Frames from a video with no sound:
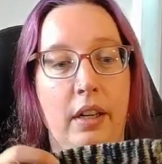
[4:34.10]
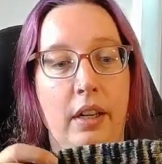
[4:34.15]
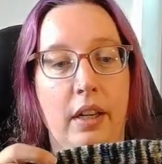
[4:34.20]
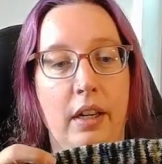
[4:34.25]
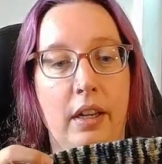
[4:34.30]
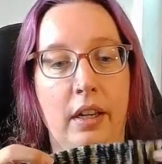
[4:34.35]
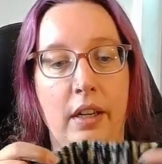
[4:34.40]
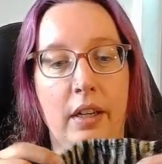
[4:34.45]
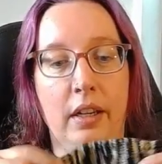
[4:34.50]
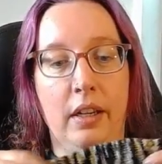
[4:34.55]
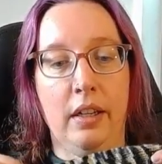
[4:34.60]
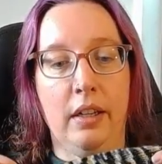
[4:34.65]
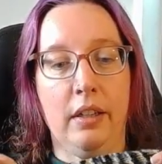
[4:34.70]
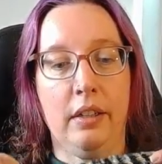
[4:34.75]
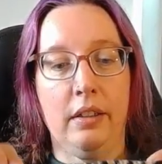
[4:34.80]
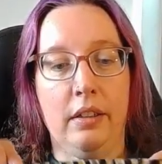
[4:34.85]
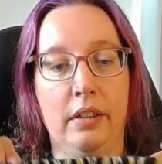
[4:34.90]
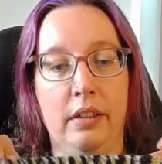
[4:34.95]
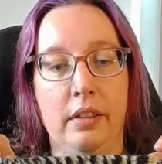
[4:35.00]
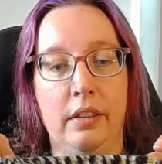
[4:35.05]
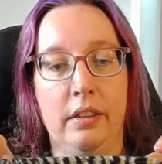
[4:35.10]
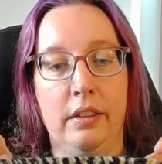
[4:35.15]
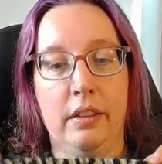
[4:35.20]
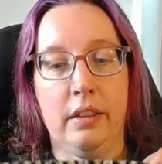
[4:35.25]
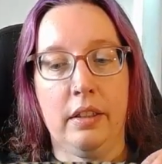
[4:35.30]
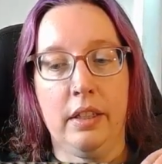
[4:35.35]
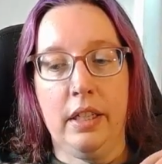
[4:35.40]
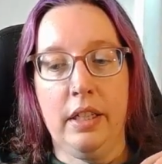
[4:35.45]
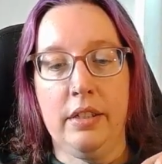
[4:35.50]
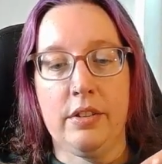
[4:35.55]
And
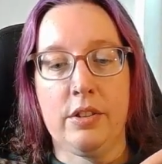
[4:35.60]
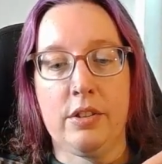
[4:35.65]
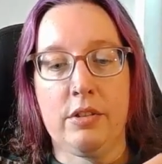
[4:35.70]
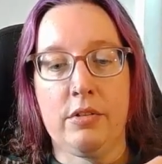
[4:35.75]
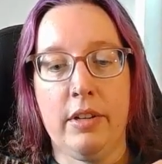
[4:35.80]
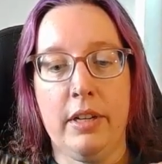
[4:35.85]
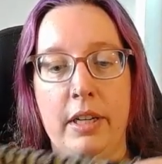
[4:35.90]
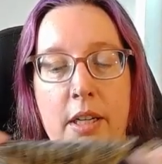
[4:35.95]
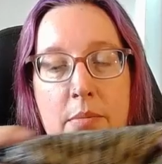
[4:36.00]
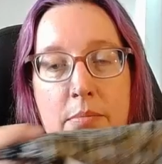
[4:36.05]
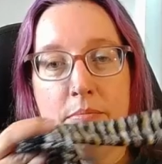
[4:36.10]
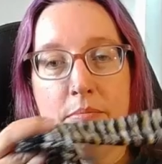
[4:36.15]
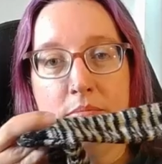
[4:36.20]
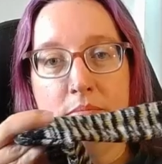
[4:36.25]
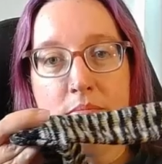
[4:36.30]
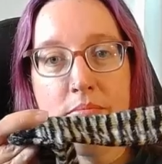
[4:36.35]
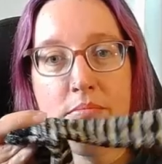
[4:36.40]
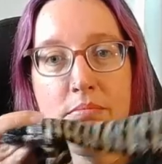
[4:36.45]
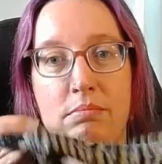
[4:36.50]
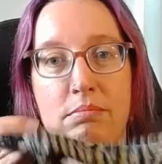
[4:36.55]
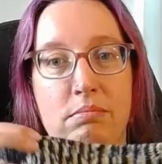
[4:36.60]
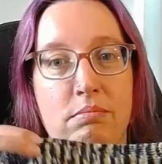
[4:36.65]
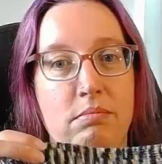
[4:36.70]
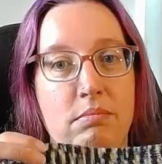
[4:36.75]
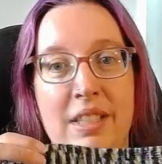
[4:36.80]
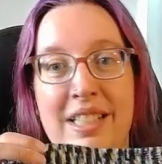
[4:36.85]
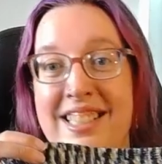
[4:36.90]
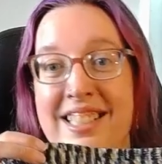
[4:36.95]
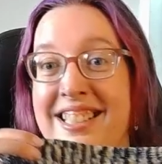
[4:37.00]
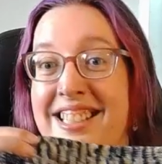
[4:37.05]
again, straight up,
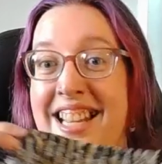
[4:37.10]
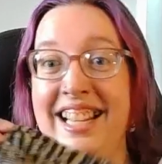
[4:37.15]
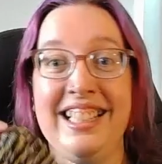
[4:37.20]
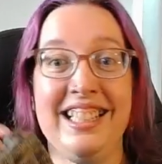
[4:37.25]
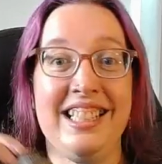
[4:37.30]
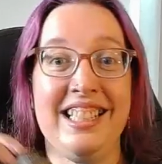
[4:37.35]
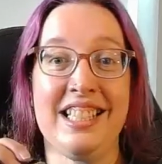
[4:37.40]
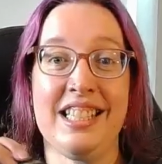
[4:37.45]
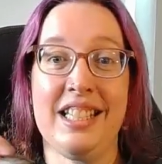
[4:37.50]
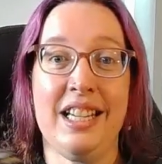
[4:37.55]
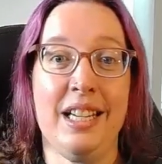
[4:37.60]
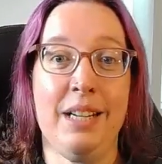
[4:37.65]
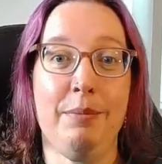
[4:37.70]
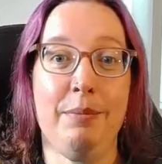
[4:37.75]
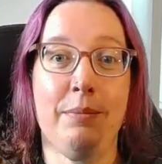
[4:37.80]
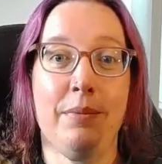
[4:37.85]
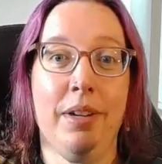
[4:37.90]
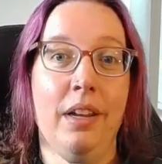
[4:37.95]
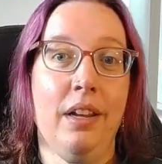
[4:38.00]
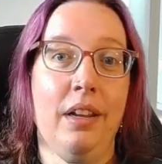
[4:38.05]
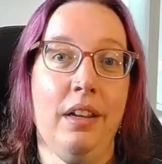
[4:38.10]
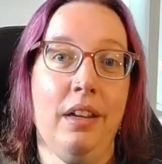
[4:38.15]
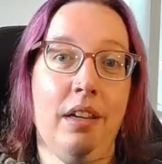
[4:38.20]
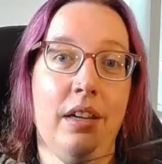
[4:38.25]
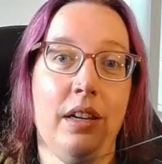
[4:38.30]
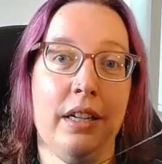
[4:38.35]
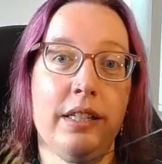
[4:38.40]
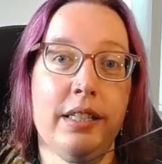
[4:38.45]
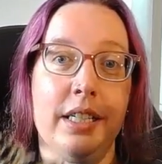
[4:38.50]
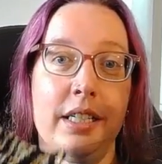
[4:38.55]
exactly the same
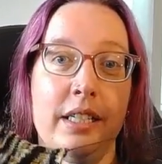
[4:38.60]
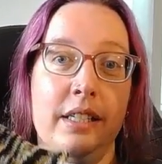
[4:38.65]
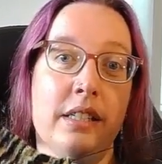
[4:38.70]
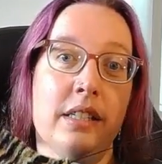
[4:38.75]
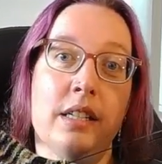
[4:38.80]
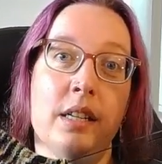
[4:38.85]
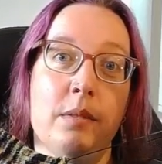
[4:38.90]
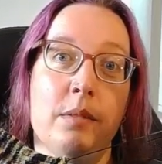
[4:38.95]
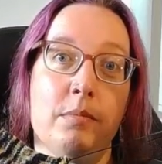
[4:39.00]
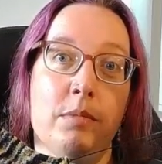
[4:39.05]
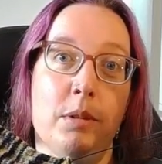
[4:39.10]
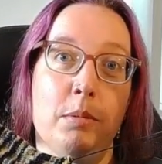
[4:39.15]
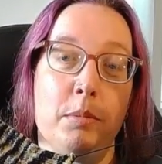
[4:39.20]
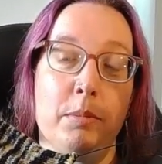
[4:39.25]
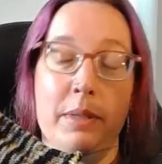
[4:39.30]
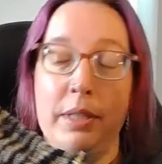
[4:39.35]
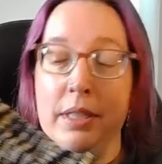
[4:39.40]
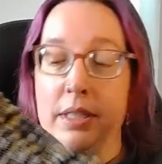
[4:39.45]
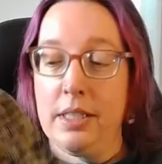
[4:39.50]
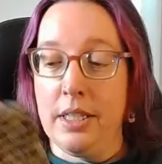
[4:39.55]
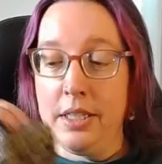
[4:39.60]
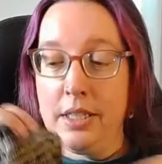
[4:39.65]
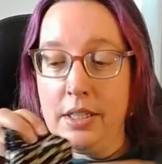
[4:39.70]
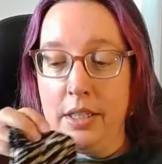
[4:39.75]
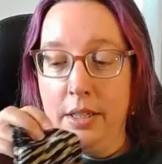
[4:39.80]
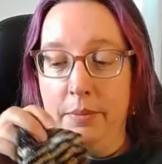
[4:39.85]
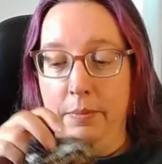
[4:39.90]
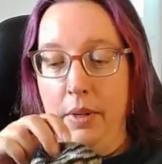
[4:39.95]
problem as last time.